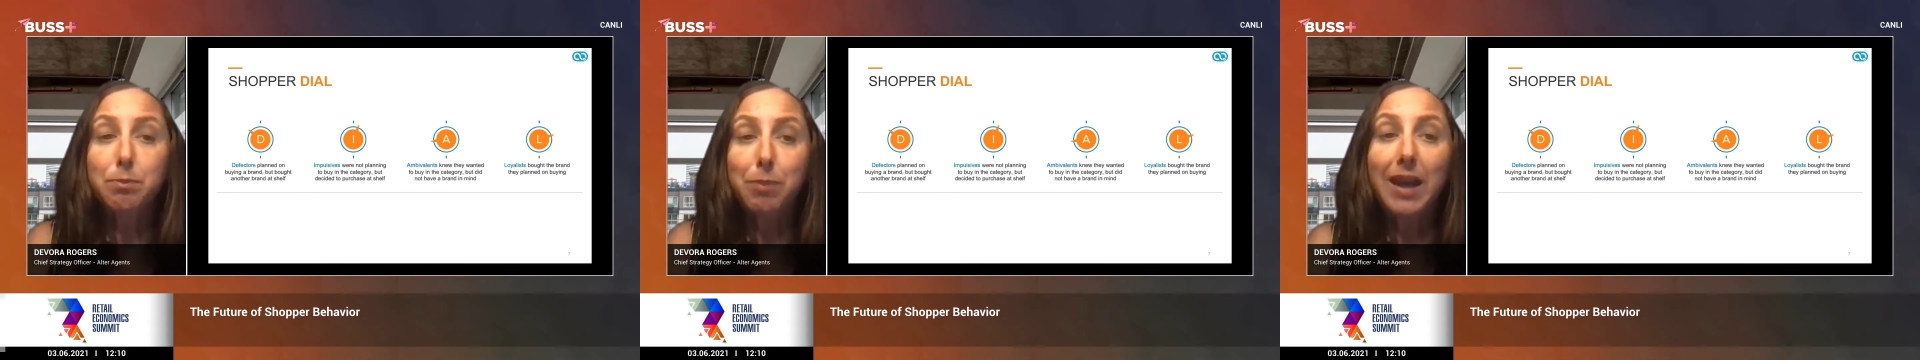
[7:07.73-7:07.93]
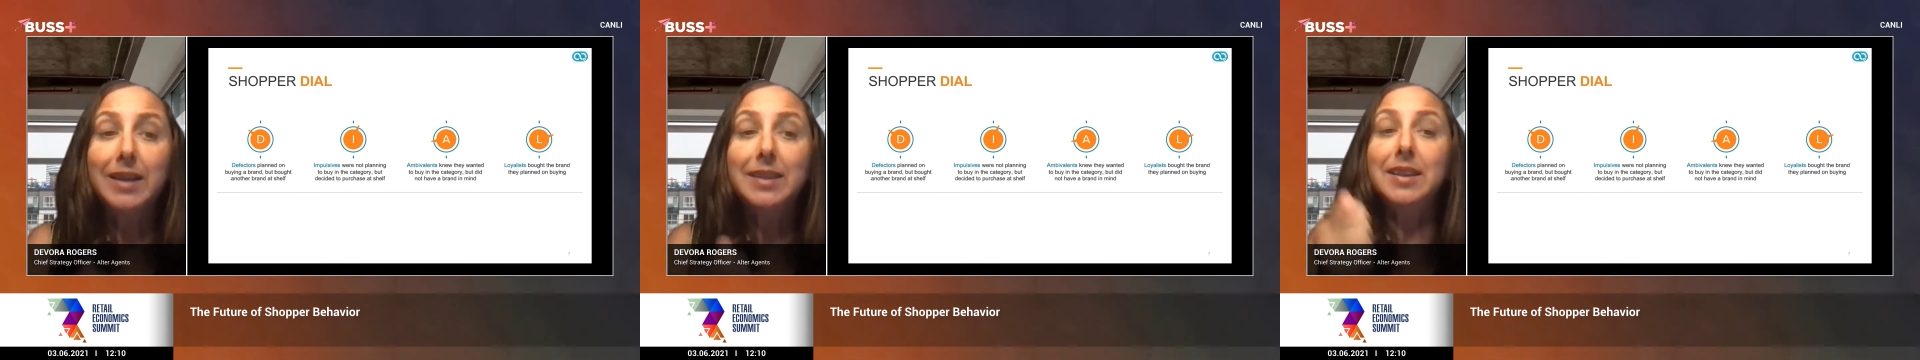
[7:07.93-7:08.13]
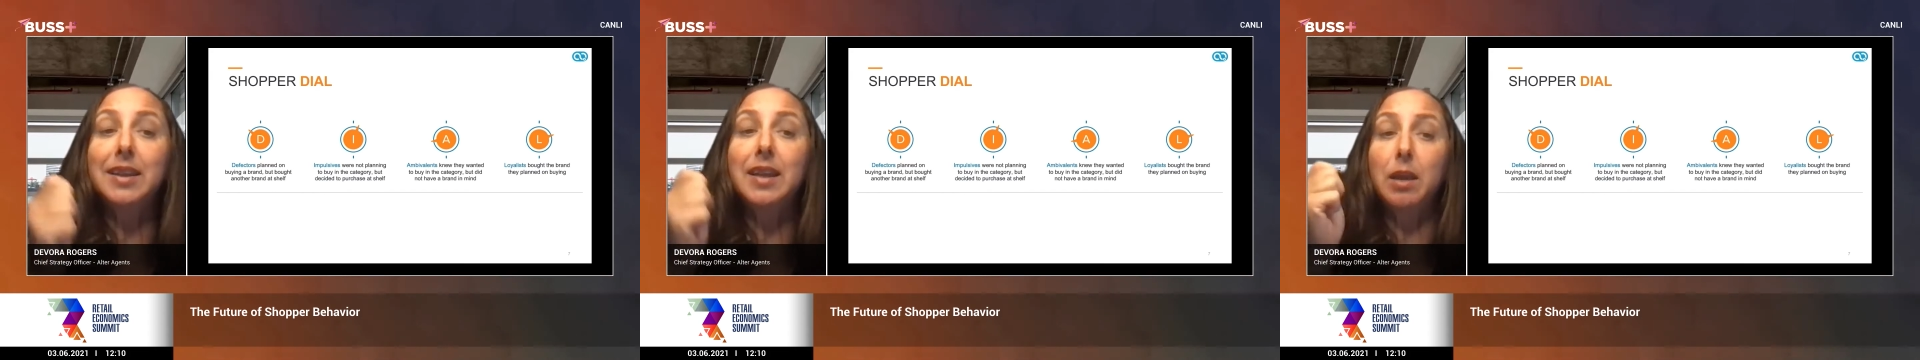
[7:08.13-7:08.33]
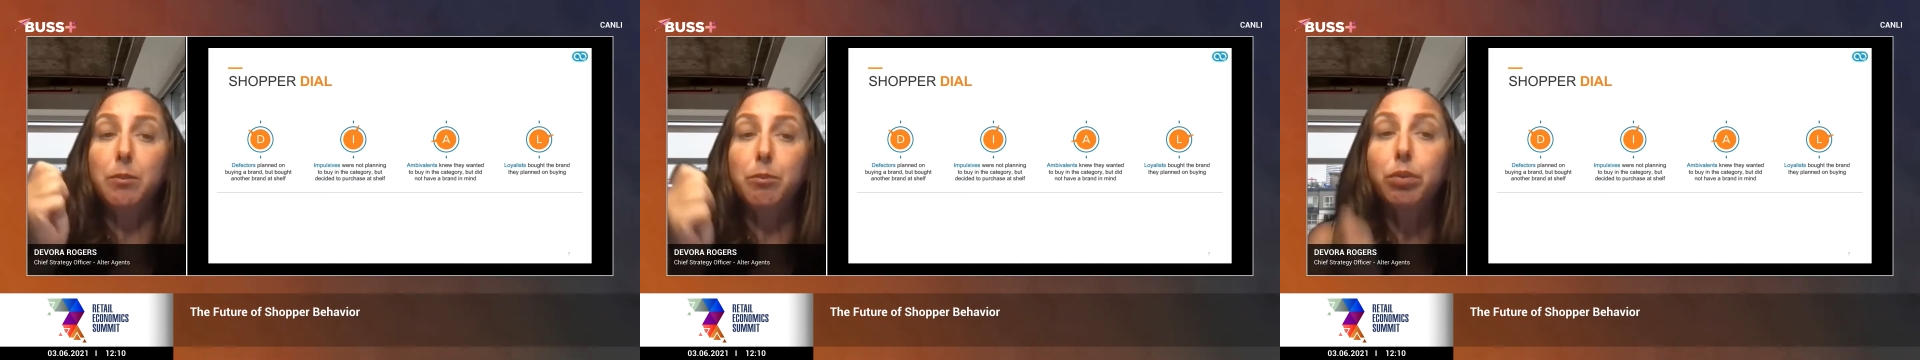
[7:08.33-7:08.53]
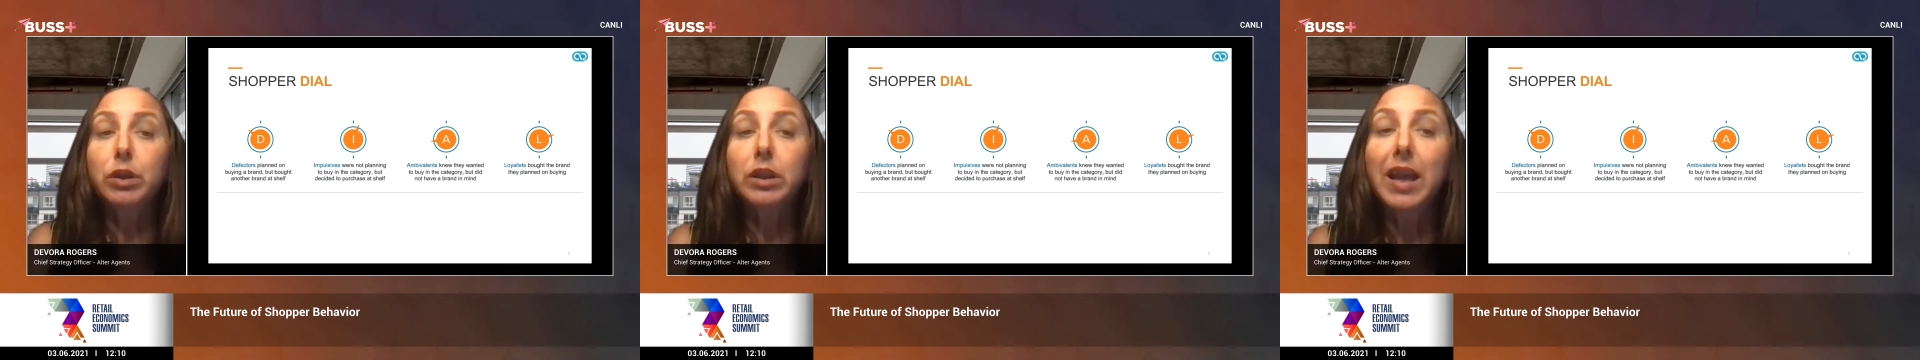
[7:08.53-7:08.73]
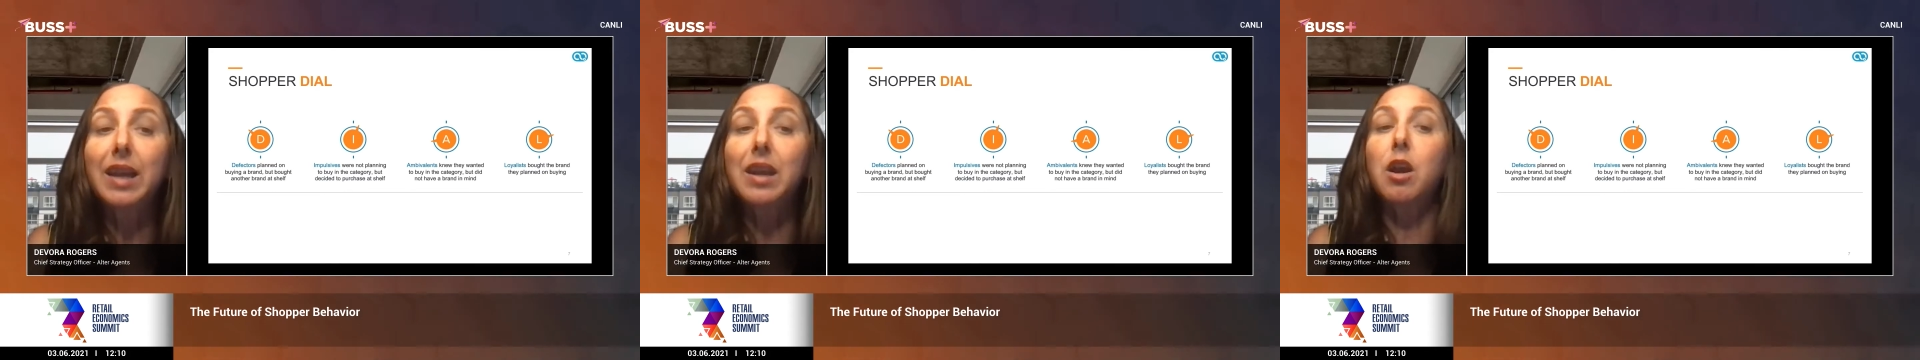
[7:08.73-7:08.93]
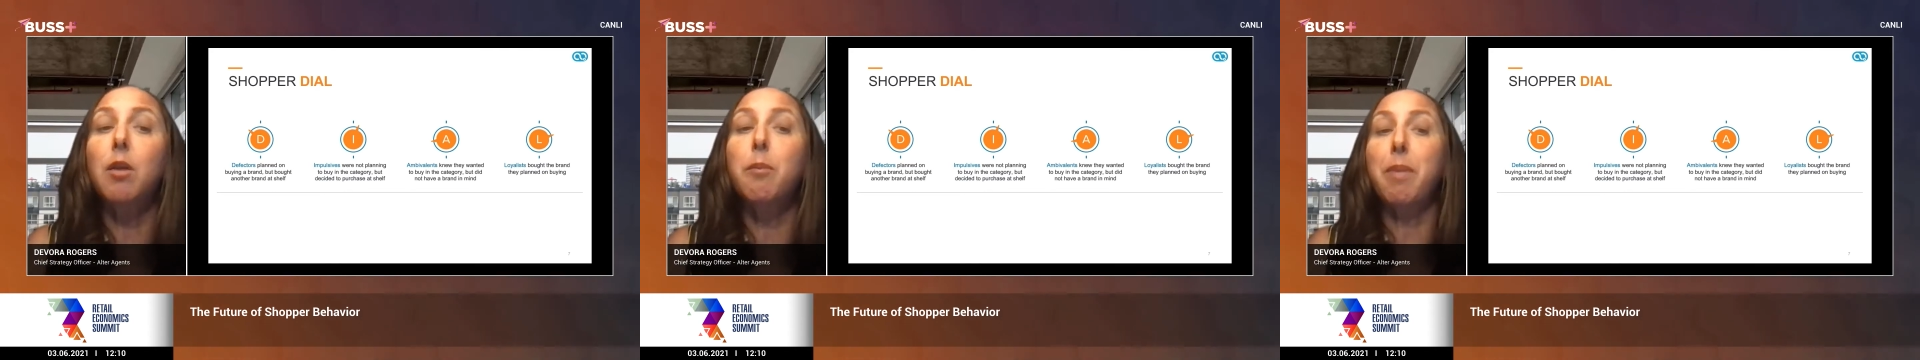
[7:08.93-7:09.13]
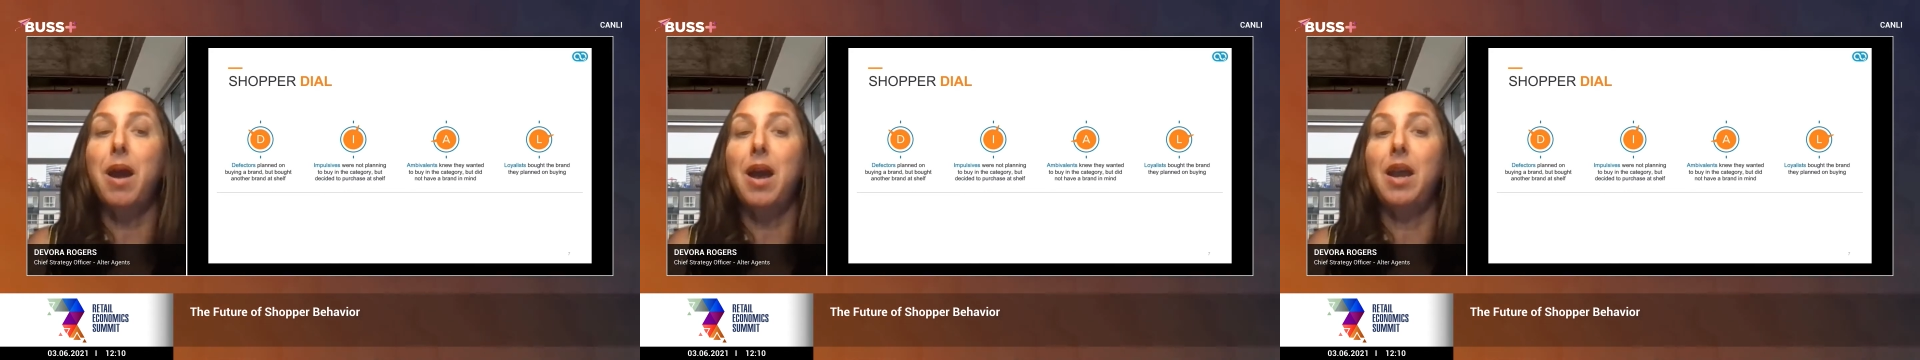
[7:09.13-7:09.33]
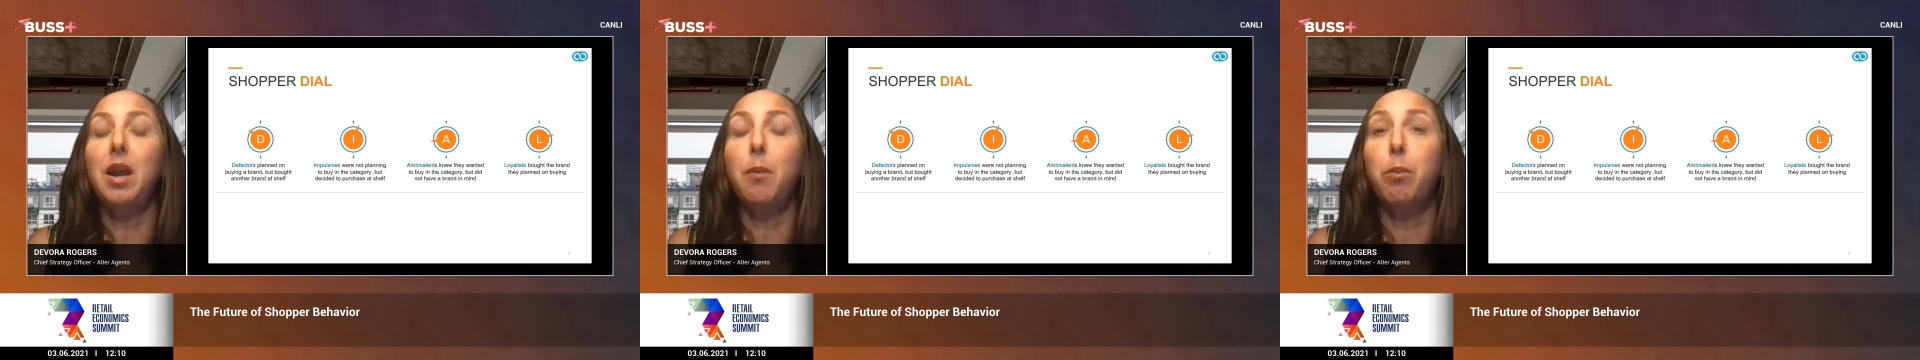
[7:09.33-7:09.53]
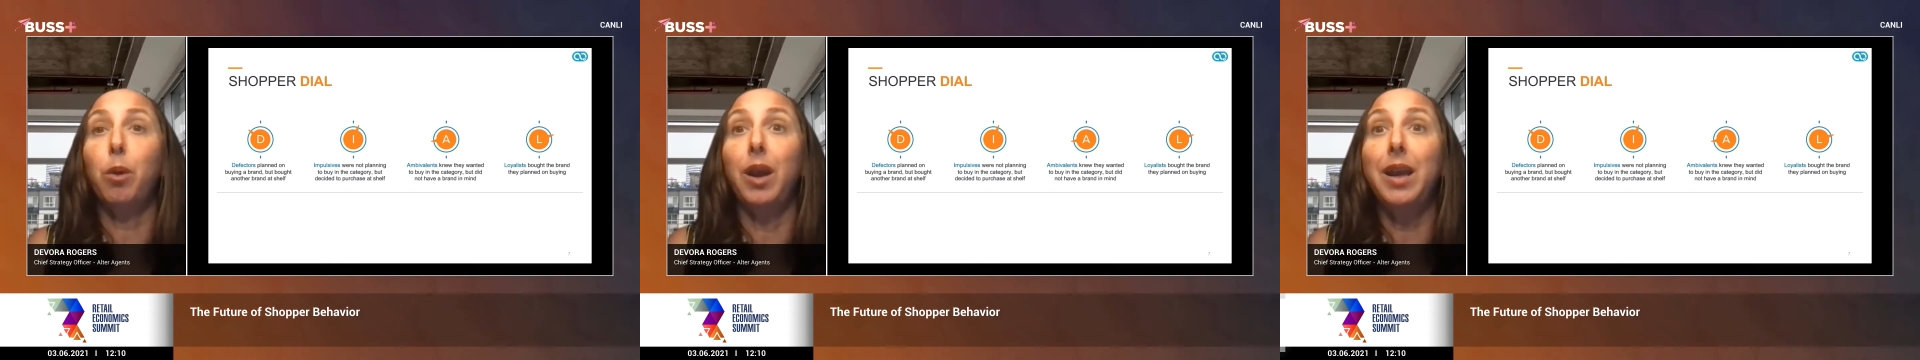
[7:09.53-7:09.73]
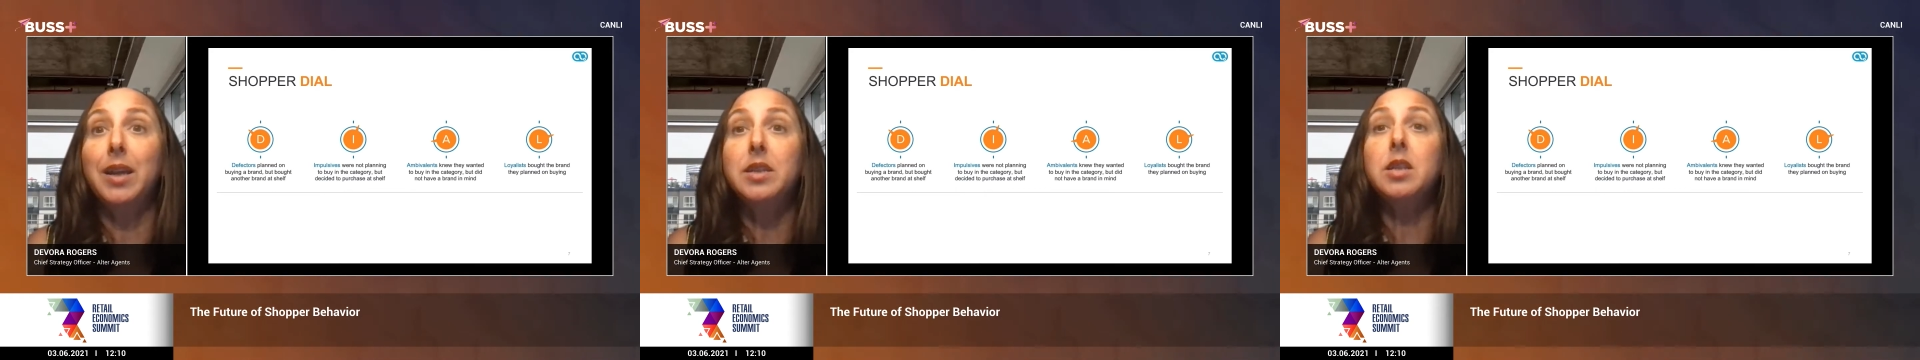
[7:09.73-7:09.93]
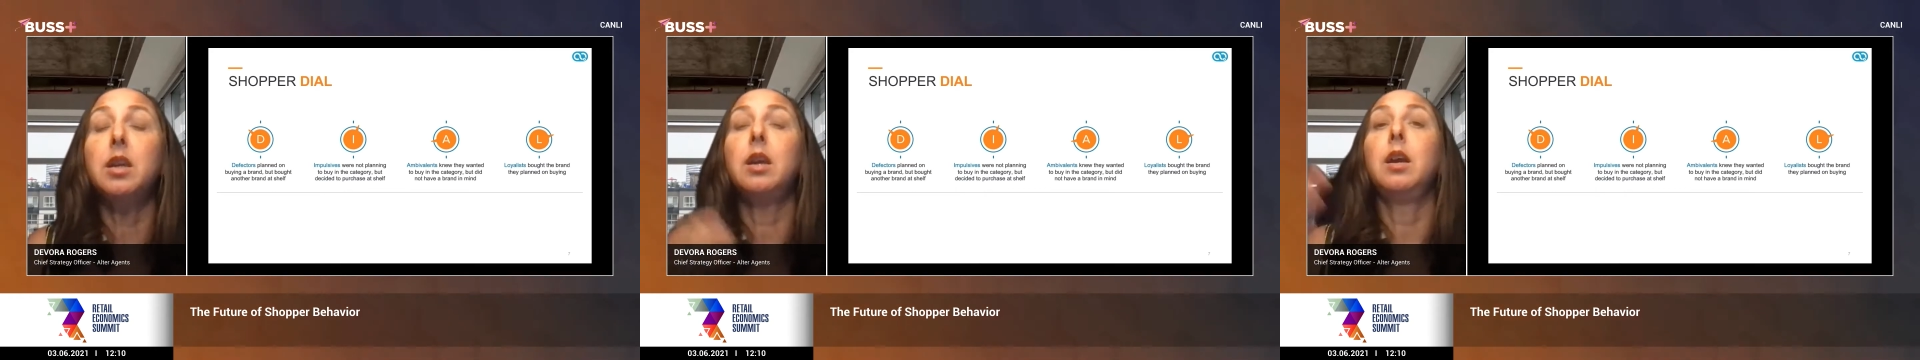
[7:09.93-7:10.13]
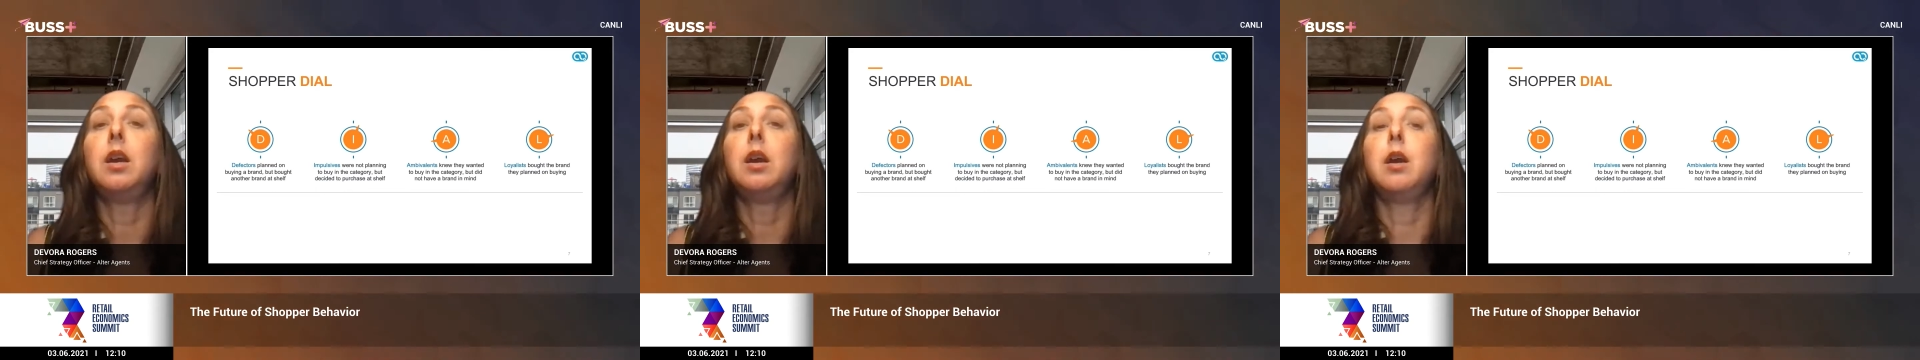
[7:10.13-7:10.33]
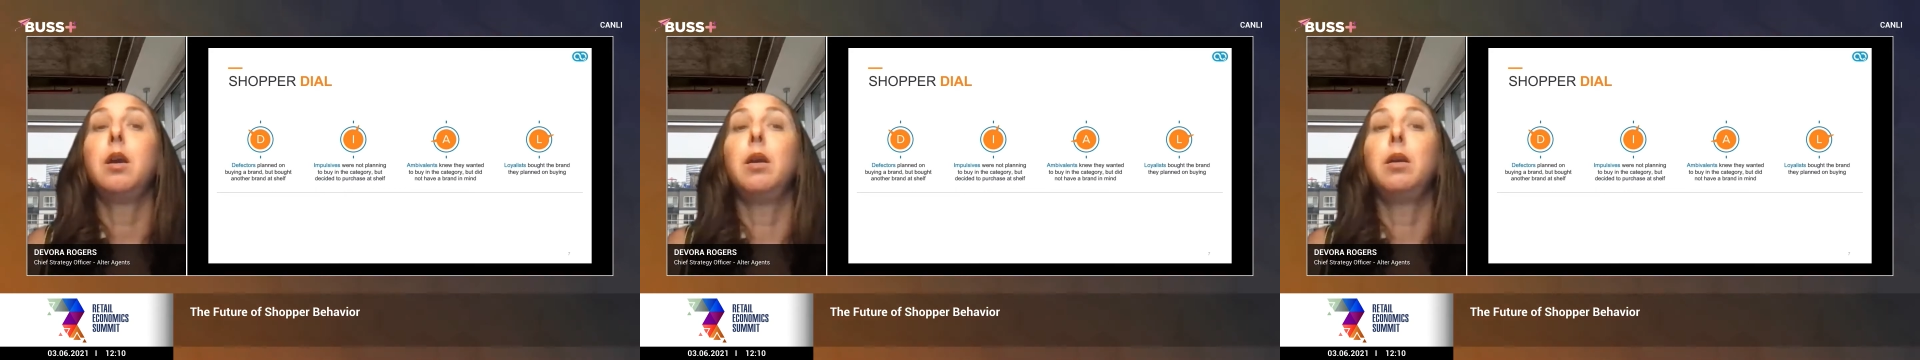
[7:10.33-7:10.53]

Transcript: expecting and planning on buying a brand,